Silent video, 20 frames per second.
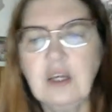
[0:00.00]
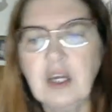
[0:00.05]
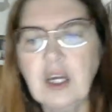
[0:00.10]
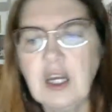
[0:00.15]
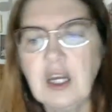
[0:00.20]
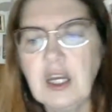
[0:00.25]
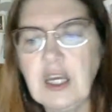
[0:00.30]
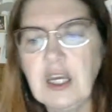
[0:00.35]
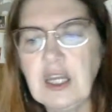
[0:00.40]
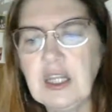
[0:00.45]

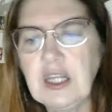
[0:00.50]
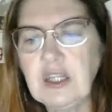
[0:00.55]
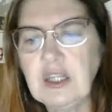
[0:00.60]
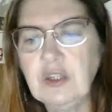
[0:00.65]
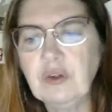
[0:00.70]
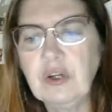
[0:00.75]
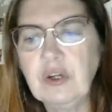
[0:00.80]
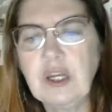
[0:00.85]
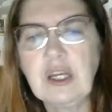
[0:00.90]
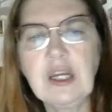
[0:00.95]
And then
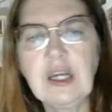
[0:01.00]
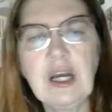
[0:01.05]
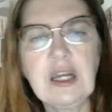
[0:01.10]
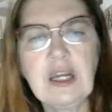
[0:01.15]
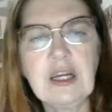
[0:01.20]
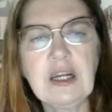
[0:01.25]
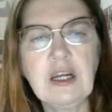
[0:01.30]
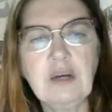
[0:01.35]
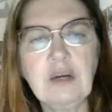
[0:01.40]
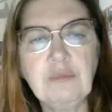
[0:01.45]
you can cut
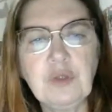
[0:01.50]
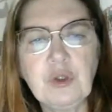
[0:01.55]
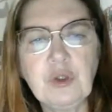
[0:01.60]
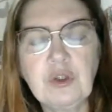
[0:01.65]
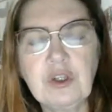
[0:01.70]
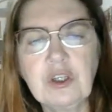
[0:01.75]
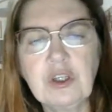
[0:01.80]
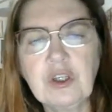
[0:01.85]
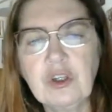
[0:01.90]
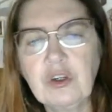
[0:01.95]
it up, you
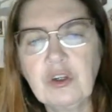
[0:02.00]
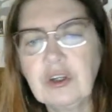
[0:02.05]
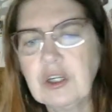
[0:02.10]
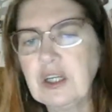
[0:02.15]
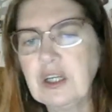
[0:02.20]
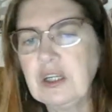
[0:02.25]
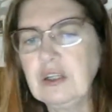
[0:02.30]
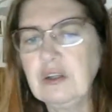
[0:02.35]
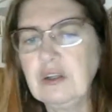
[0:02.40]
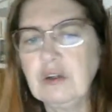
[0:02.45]
can cook
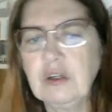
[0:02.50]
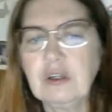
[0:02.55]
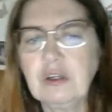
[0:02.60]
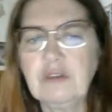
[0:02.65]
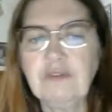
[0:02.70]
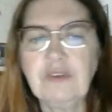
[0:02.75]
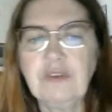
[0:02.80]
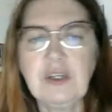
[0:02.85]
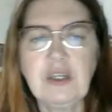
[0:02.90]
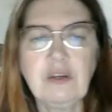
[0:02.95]
it, you
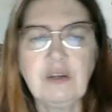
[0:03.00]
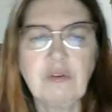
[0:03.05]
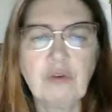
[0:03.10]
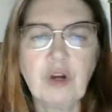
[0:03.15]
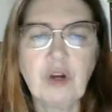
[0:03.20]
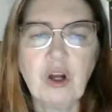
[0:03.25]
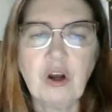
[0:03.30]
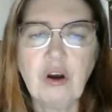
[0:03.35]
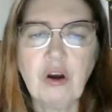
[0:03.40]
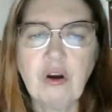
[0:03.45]
can feed it
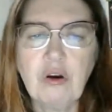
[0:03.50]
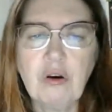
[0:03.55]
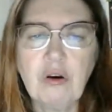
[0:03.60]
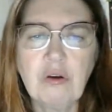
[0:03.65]
raw,